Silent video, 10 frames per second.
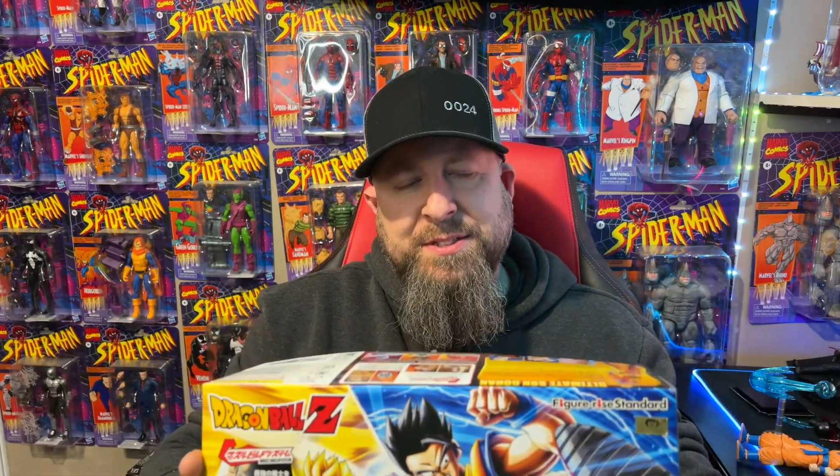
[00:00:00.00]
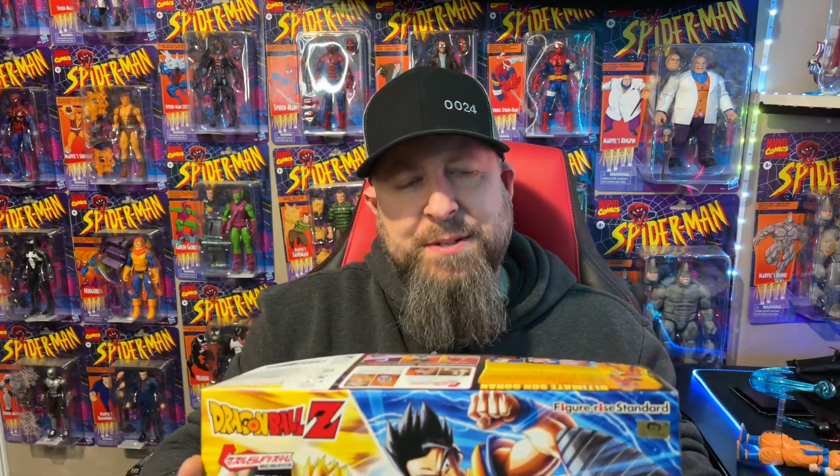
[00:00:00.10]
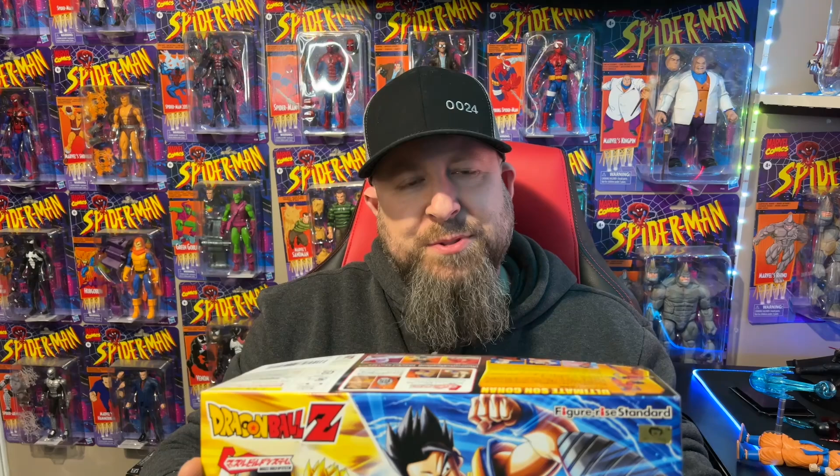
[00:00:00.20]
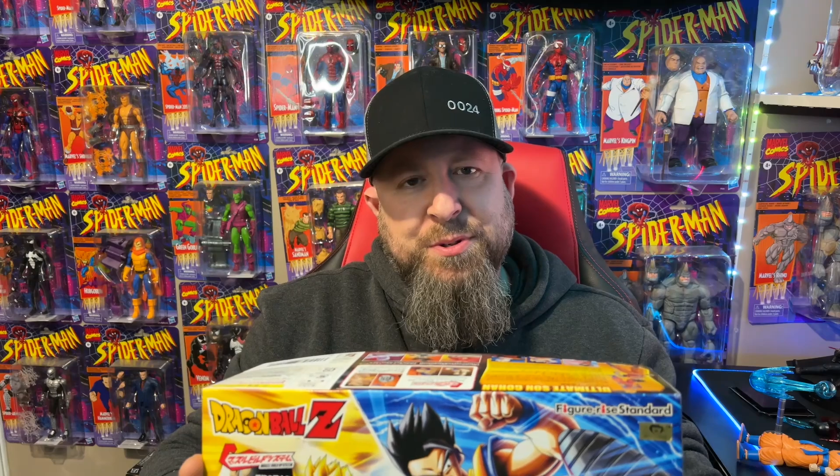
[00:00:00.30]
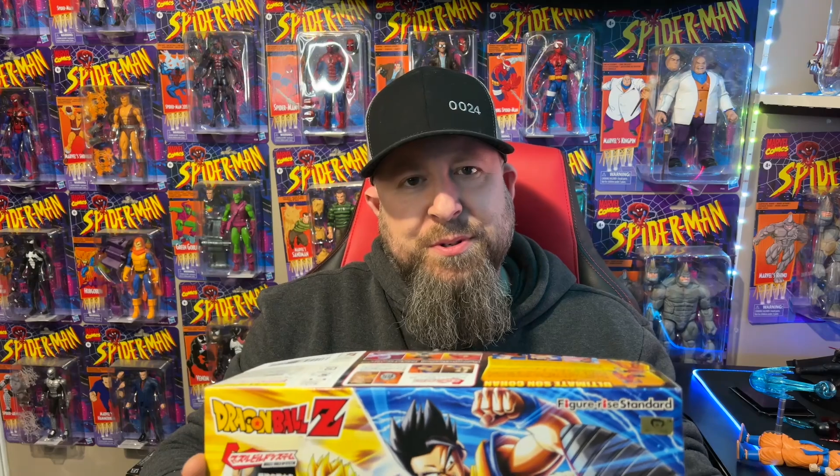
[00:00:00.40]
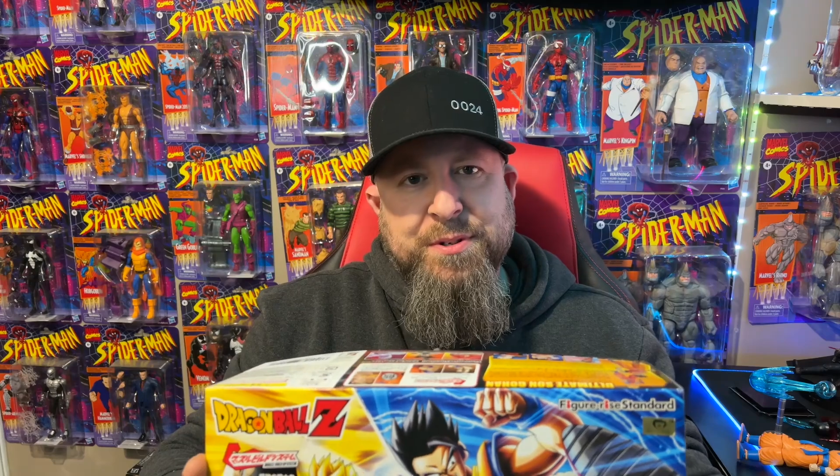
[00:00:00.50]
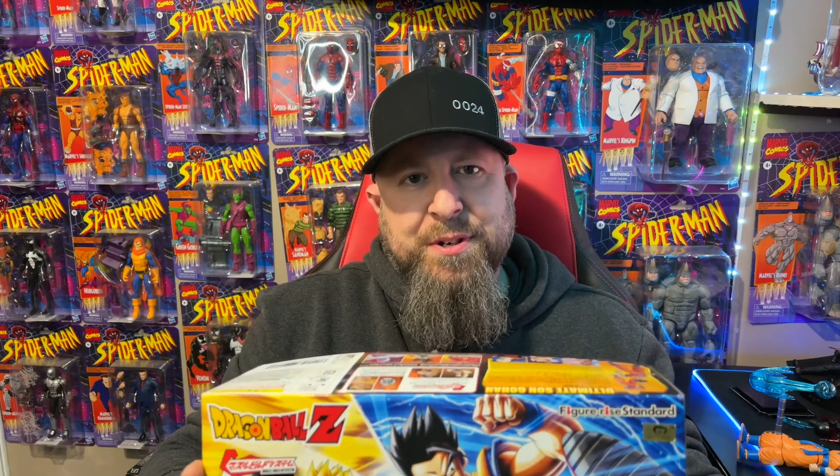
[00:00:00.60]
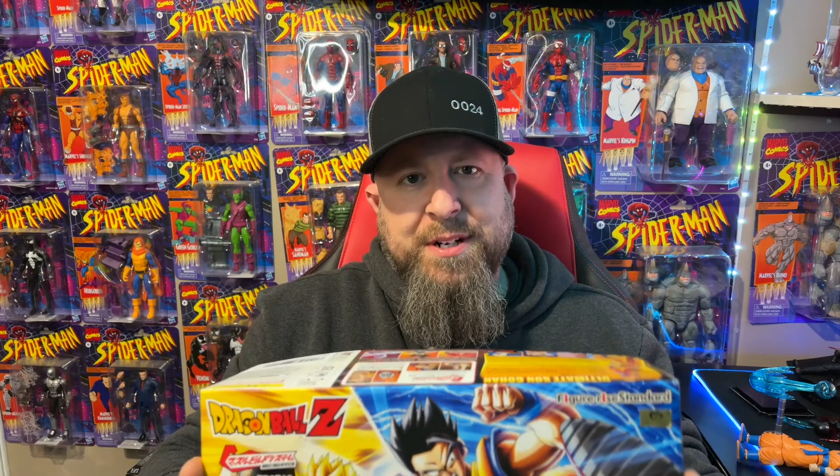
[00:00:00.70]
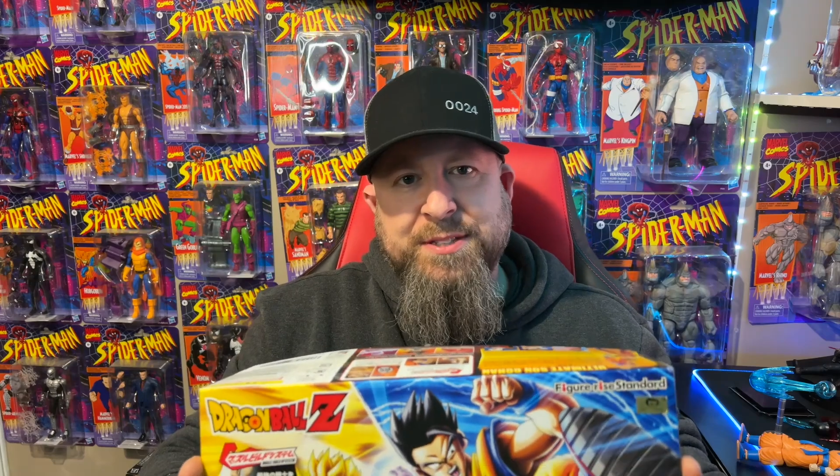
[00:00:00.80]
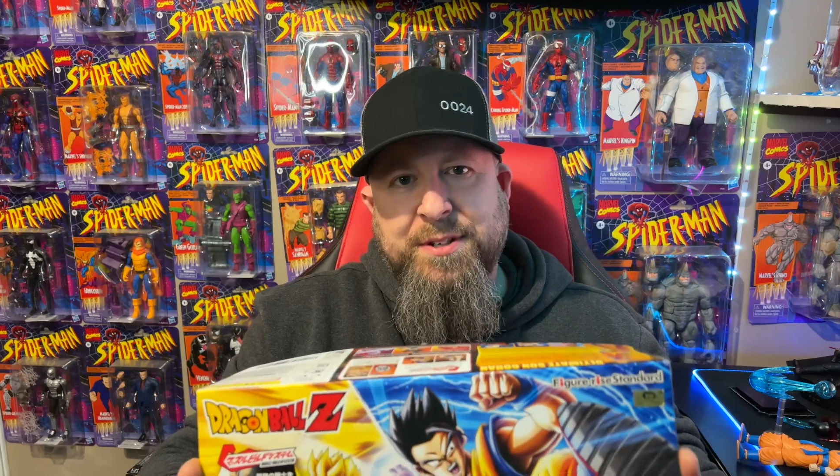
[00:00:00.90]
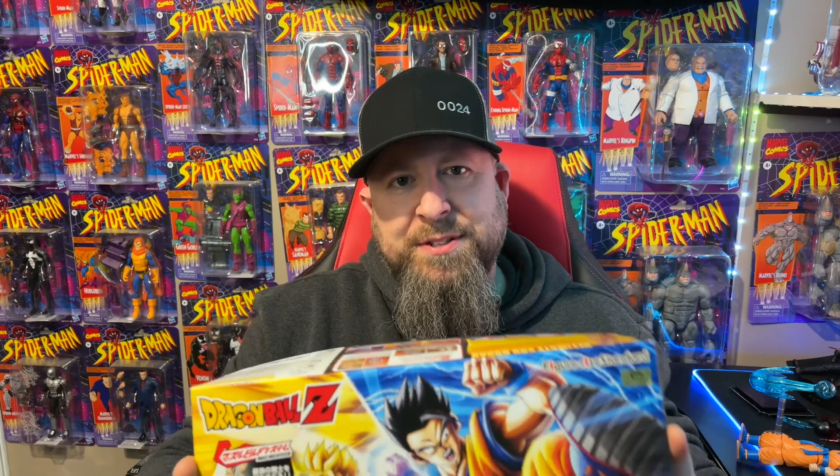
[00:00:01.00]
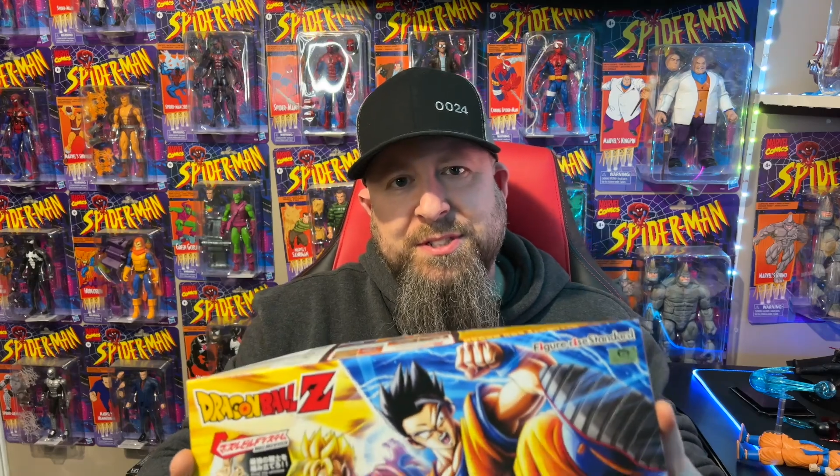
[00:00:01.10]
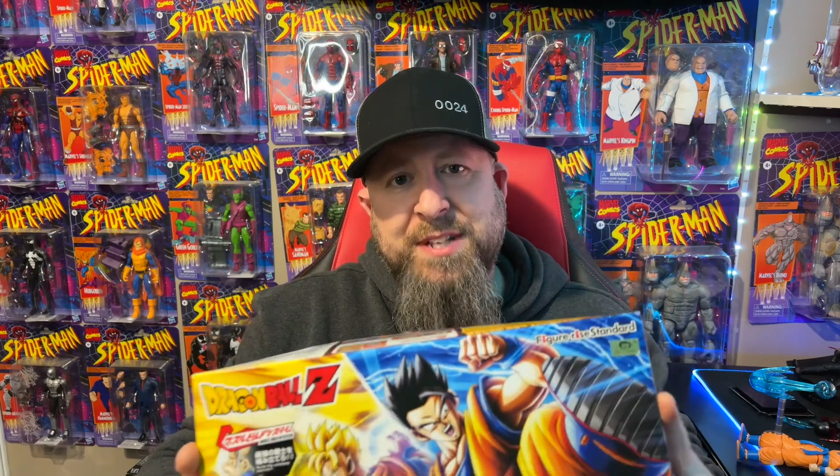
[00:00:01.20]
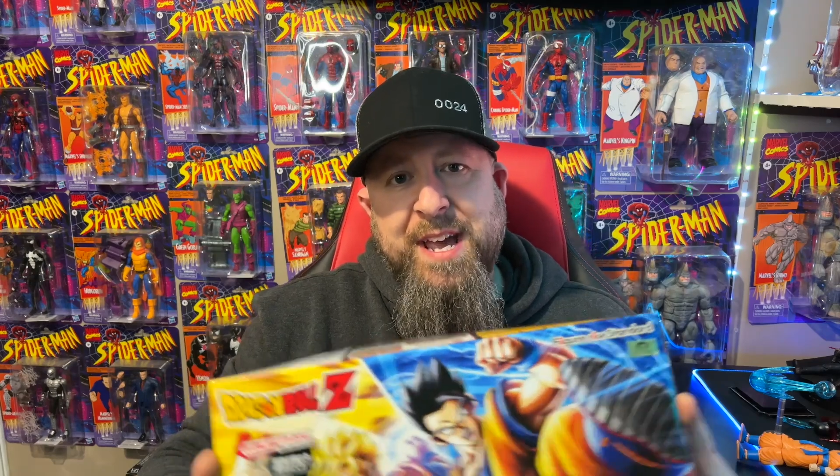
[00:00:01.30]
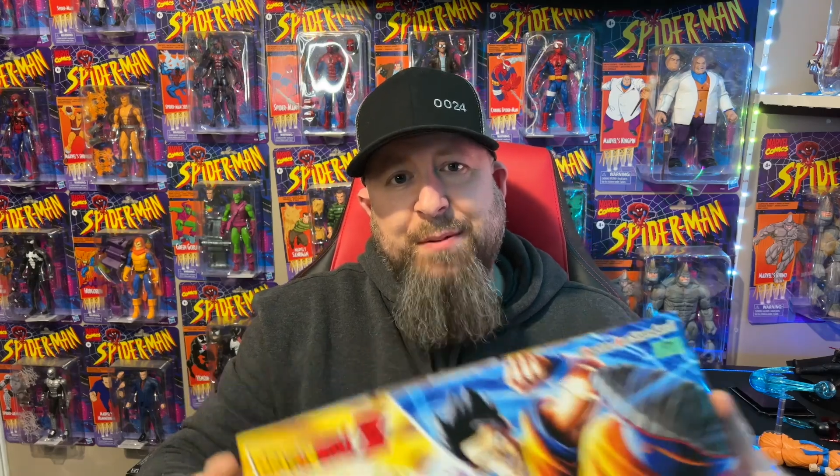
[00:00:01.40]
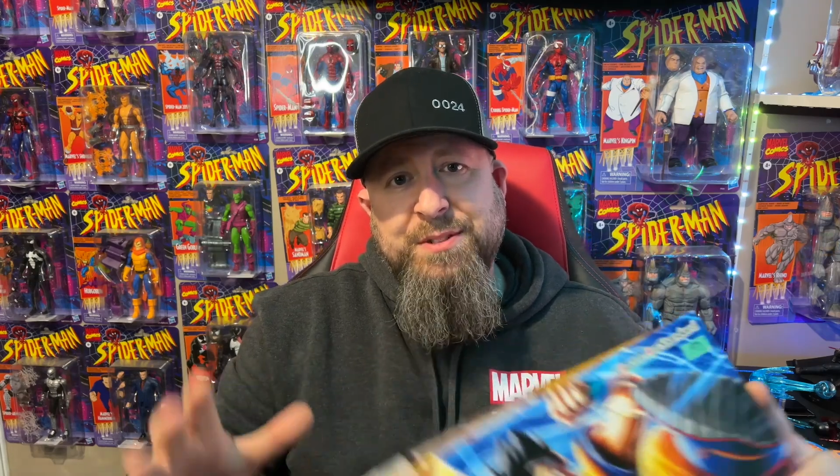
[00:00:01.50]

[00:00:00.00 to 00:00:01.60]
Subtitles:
I'm sure you guys understand,